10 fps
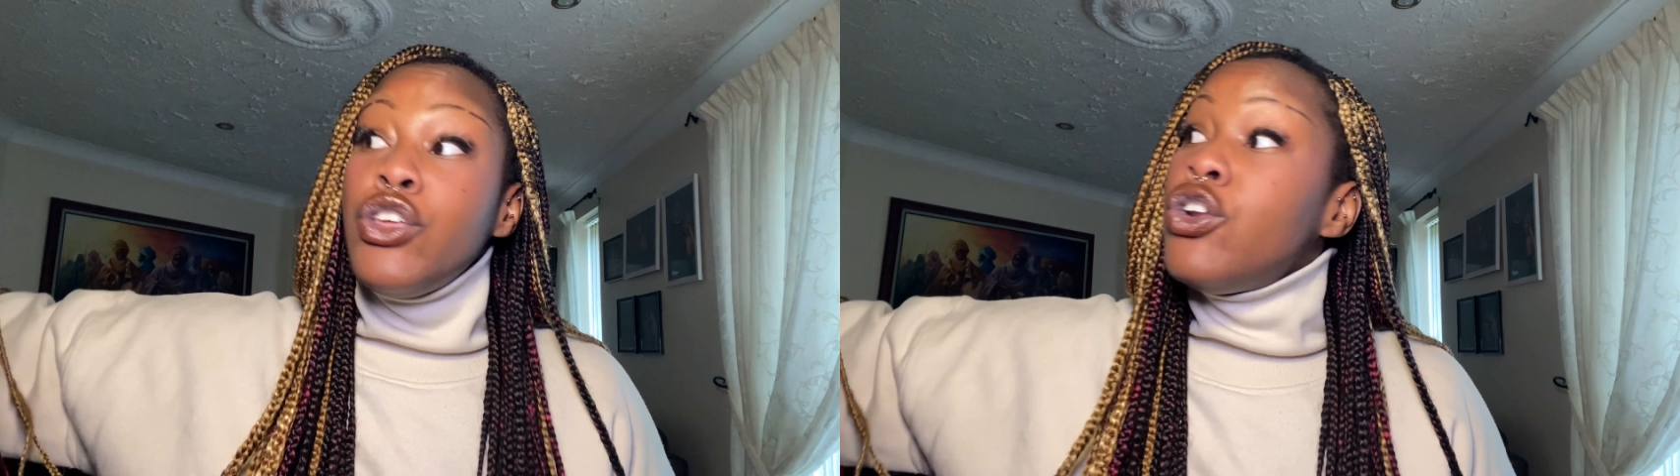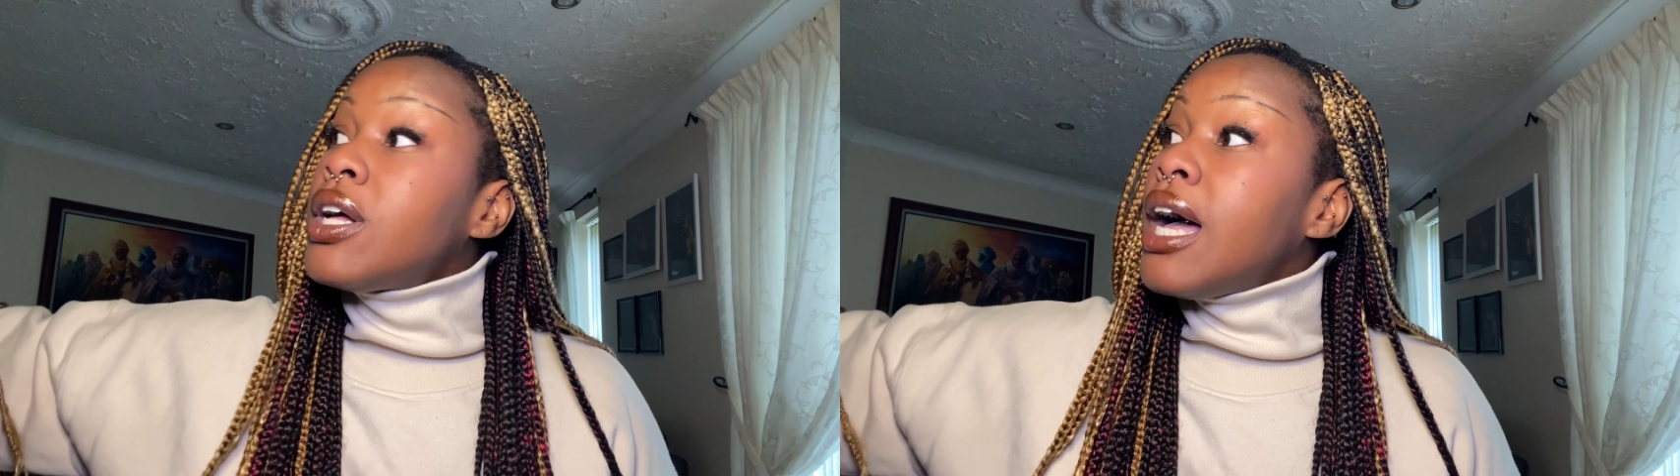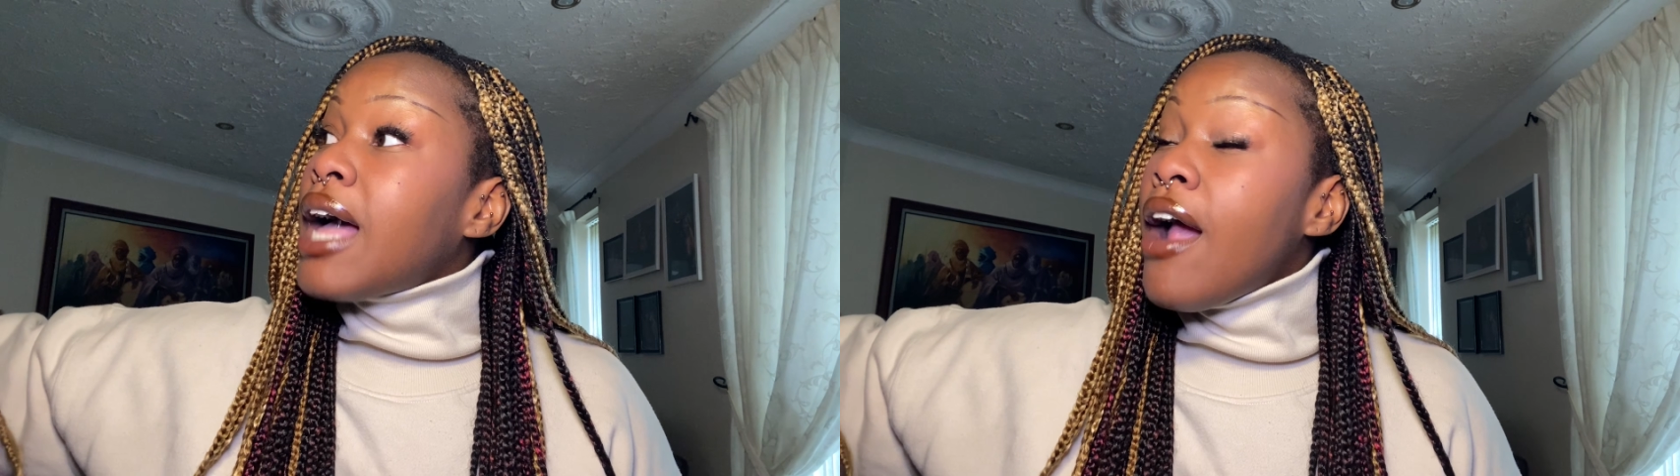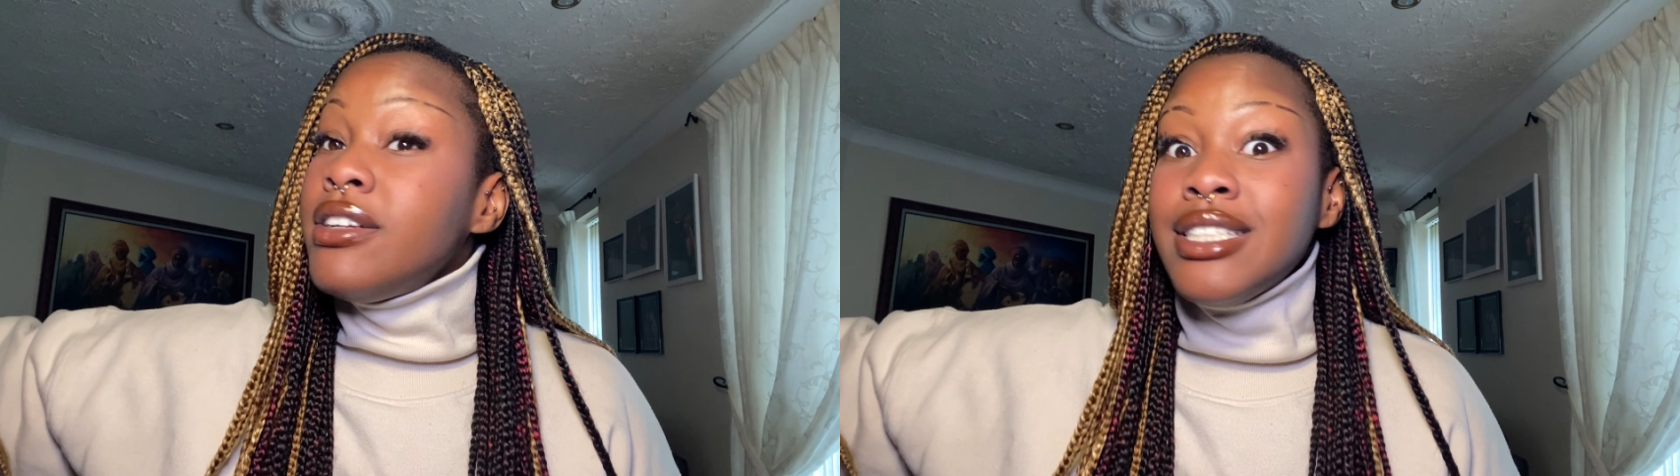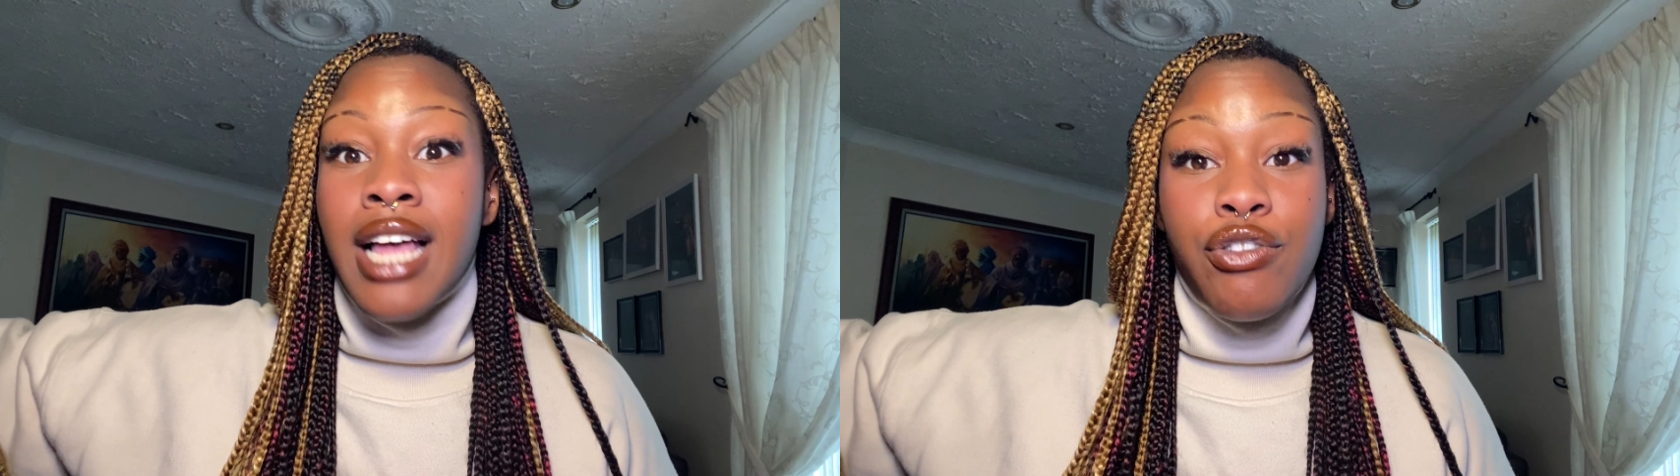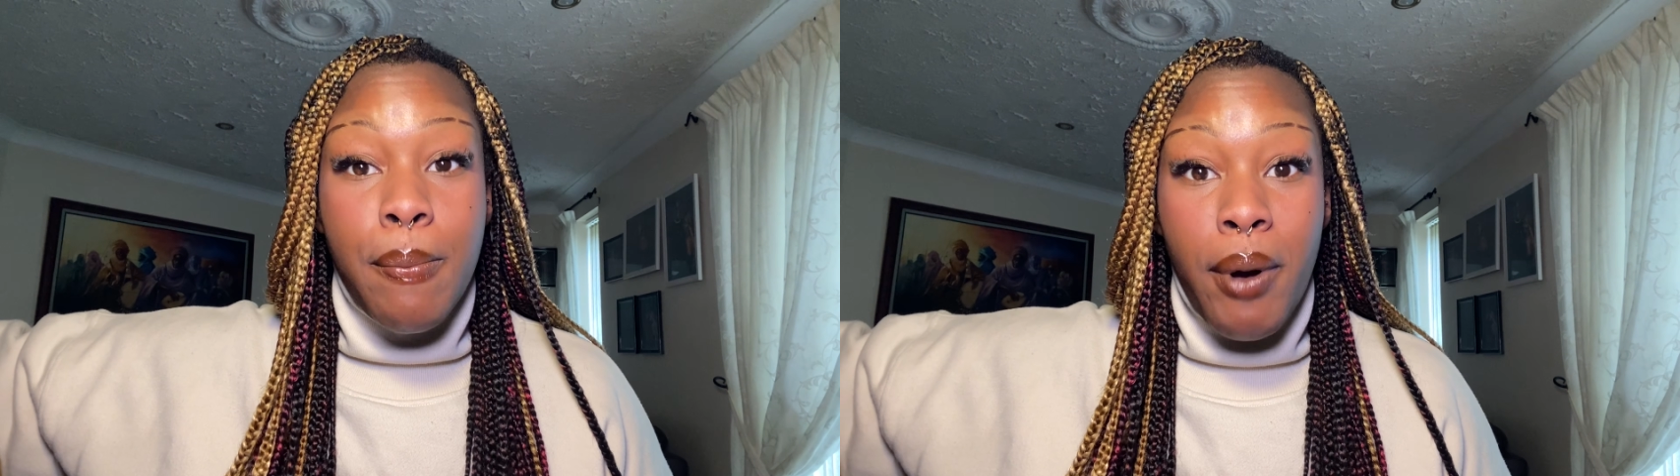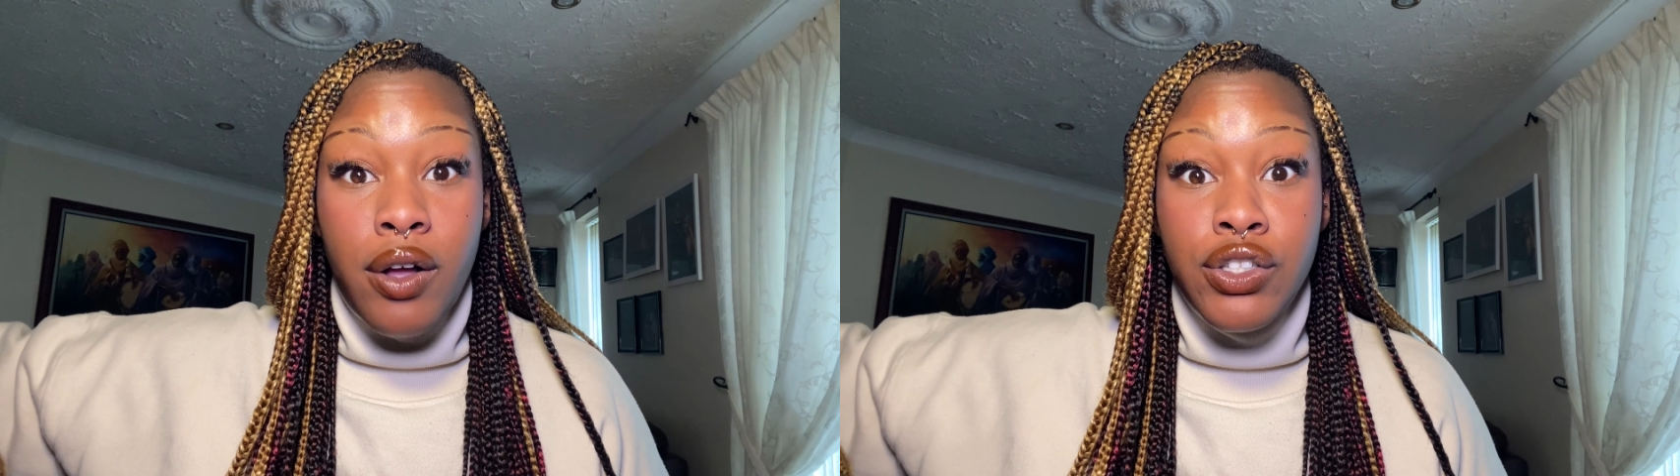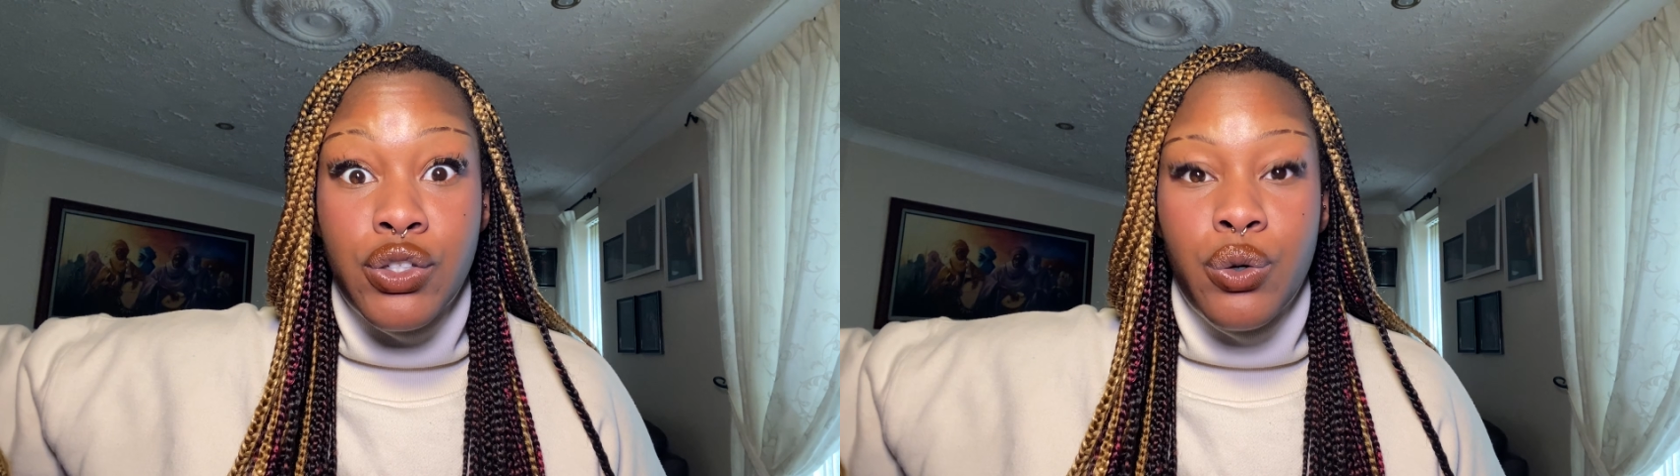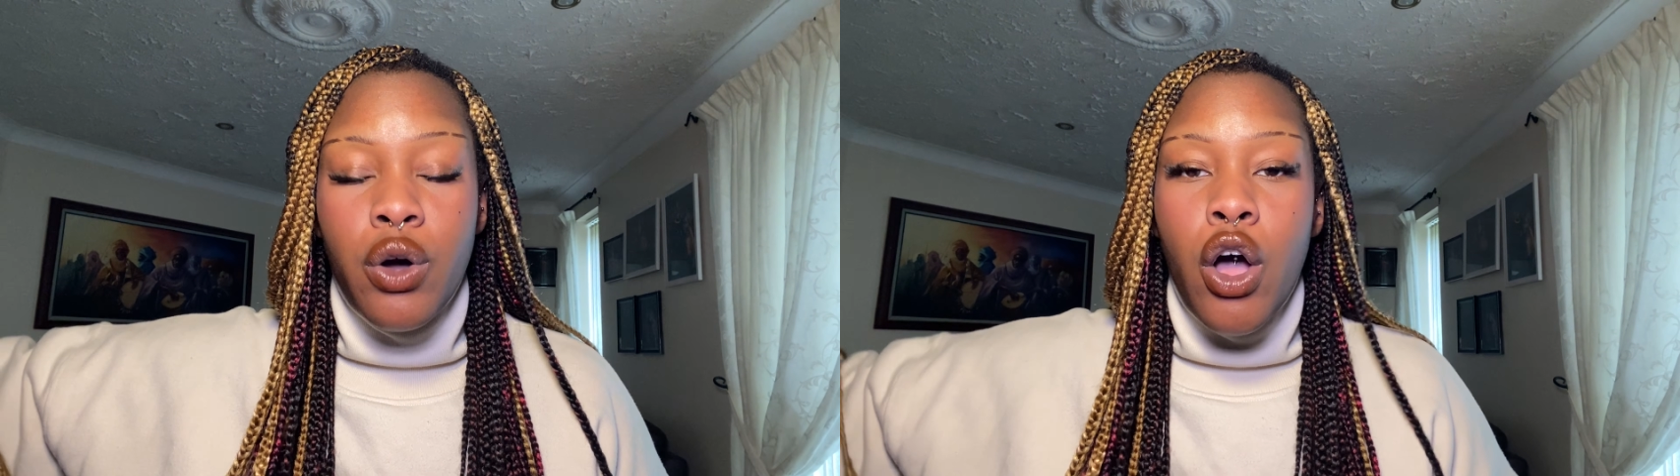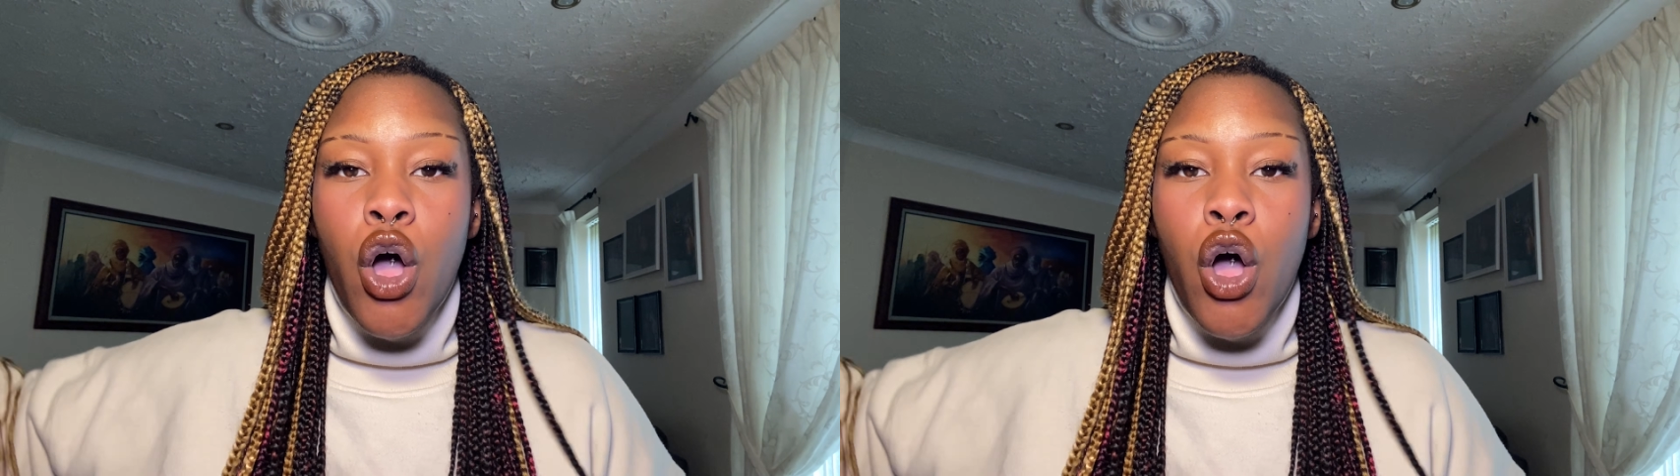You look at characters like Rapunzel,